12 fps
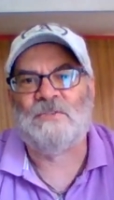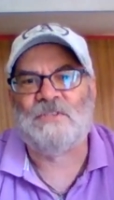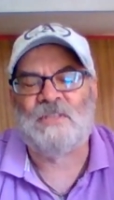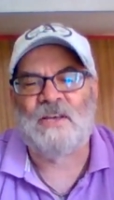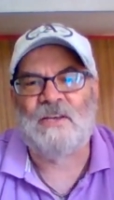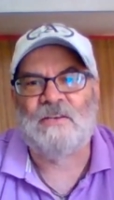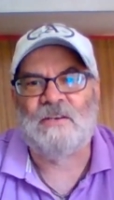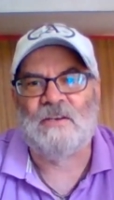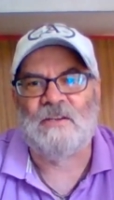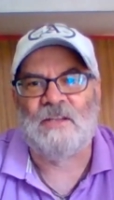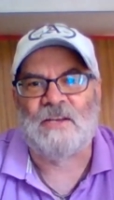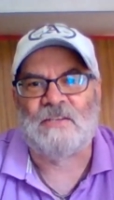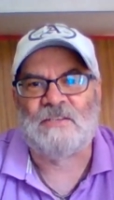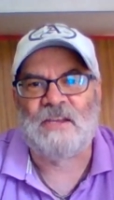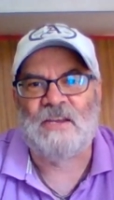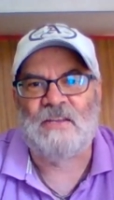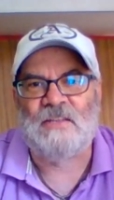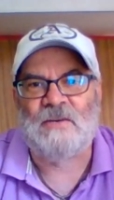Wasn't that uh, like a
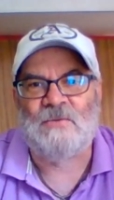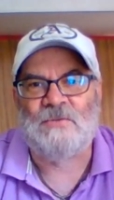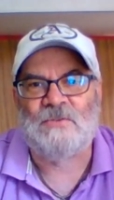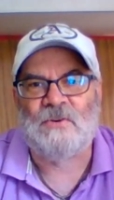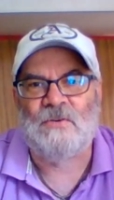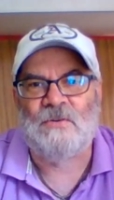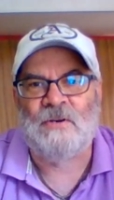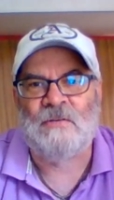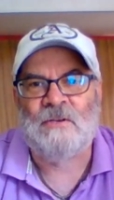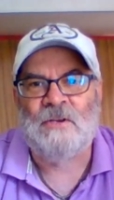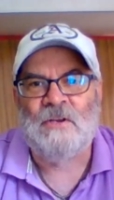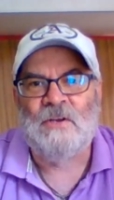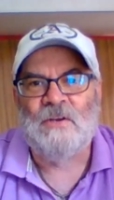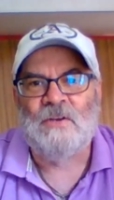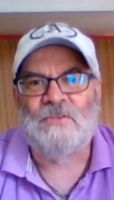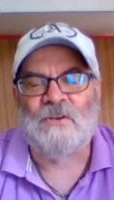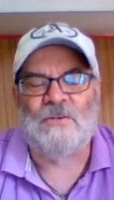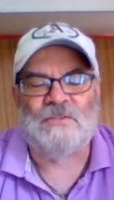saying that was going around?
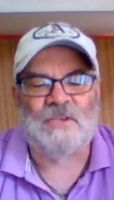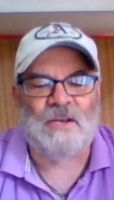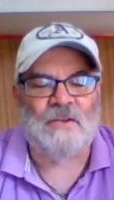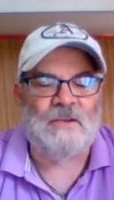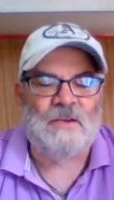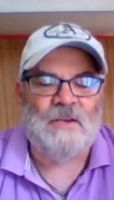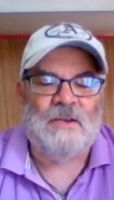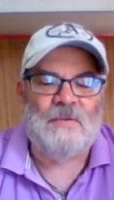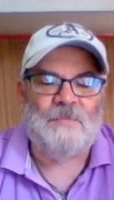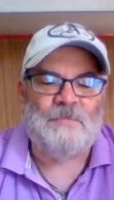So it's like